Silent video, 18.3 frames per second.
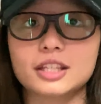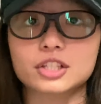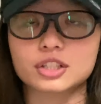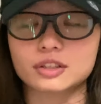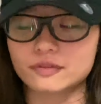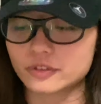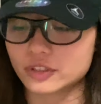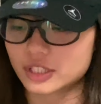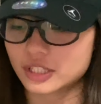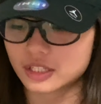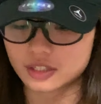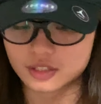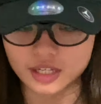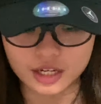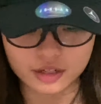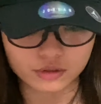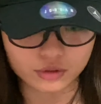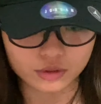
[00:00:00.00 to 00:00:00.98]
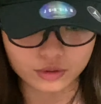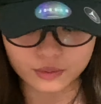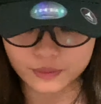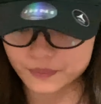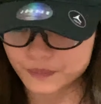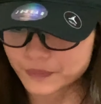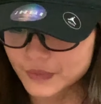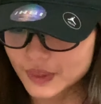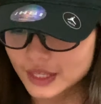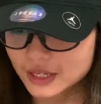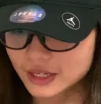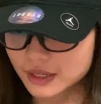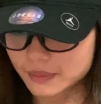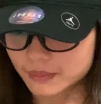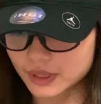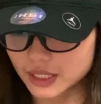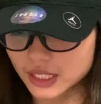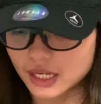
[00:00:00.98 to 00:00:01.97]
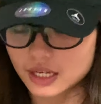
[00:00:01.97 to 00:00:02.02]
edition for this. I don't know.
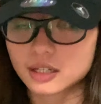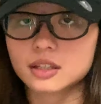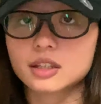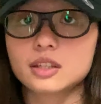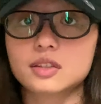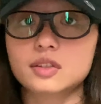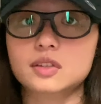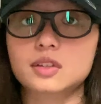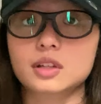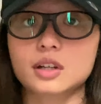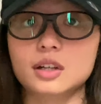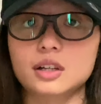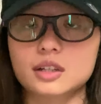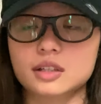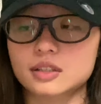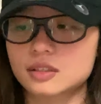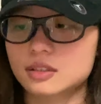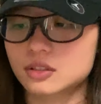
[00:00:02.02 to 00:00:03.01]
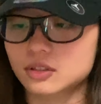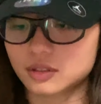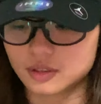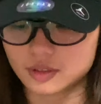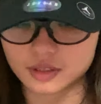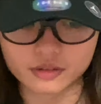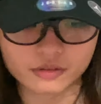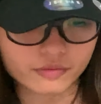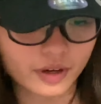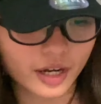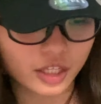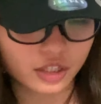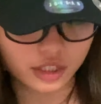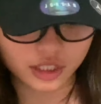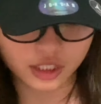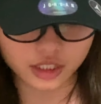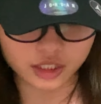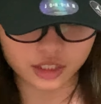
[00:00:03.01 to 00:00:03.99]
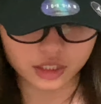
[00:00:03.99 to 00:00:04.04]
But yeah, it's the the
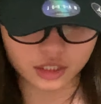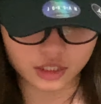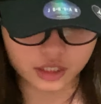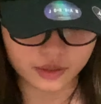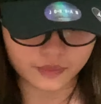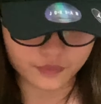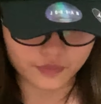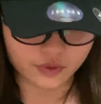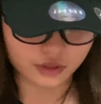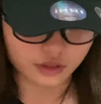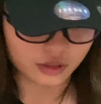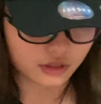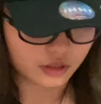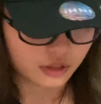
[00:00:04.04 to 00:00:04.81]
regular um,